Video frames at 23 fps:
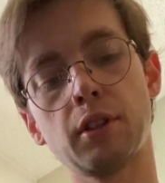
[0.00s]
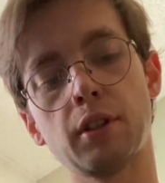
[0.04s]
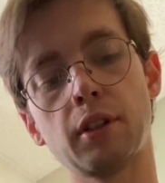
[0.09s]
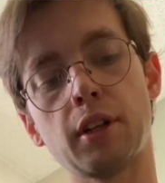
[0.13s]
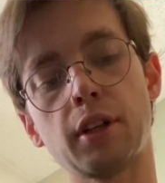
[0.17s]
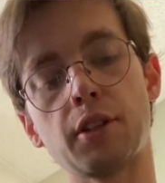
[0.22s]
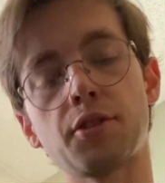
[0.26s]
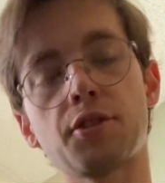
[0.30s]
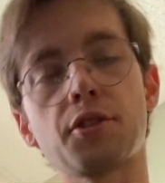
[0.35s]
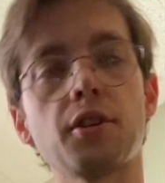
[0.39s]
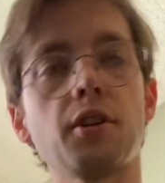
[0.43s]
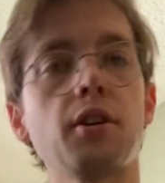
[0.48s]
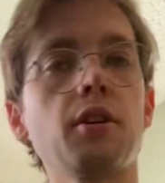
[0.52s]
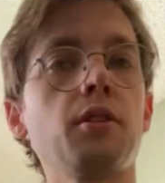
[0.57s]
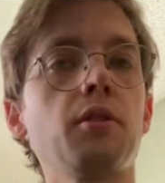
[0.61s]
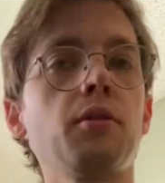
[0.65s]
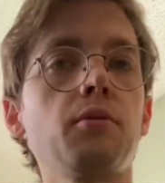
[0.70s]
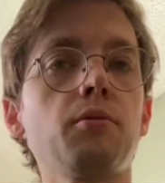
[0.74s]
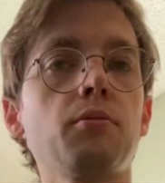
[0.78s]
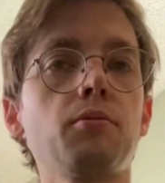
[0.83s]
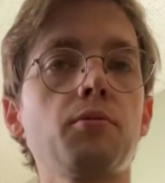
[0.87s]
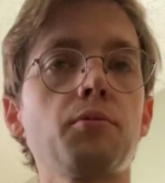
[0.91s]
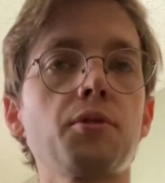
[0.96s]
And
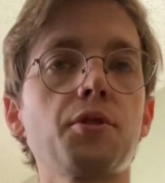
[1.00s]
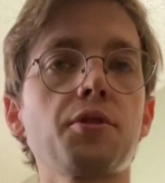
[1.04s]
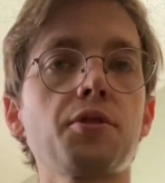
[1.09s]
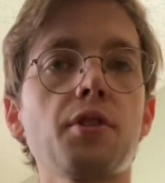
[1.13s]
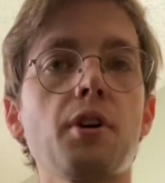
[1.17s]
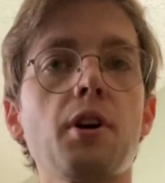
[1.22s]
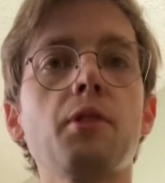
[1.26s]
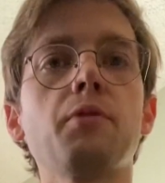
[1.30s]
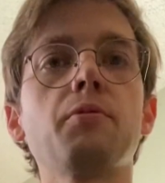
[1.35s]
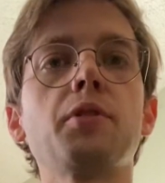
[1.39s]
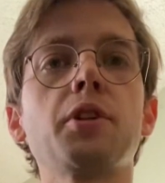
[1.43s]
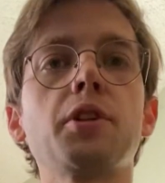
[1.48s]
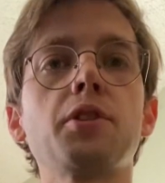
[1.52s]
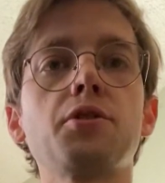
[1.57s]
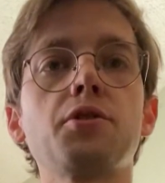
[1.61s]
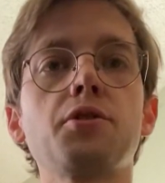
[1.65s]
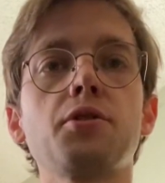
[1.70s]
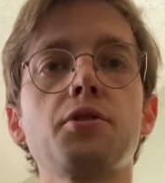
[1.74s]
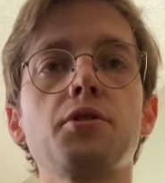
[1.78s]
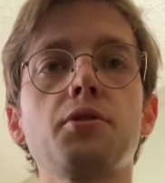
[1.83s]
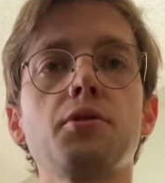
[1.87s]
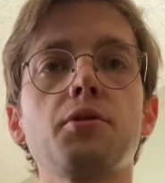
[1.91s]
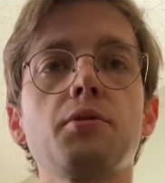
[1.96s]
so resolving
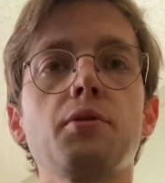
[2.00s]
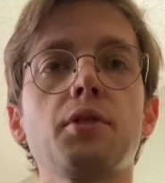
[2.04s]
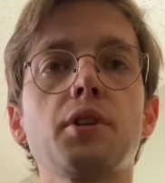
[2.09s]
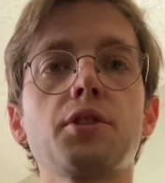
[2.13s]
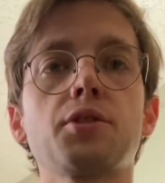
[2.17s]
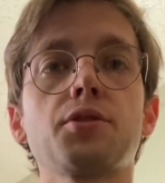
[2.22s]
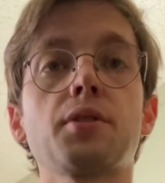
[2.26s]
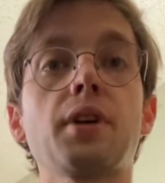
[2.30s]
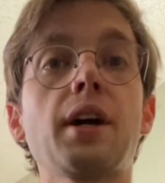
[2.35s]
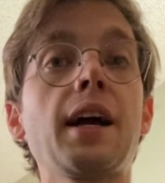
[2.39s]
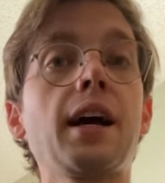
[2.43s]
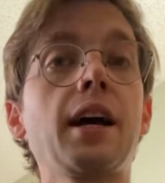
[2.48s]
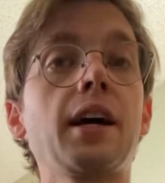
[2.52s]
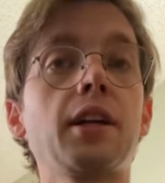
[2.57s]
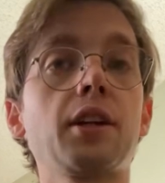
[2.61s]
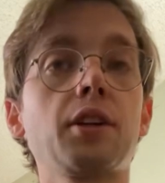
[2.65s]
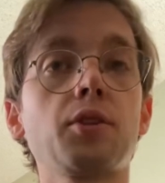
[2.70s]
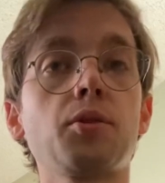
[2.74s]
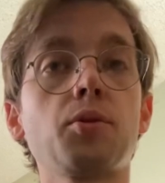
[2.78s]
to a triadic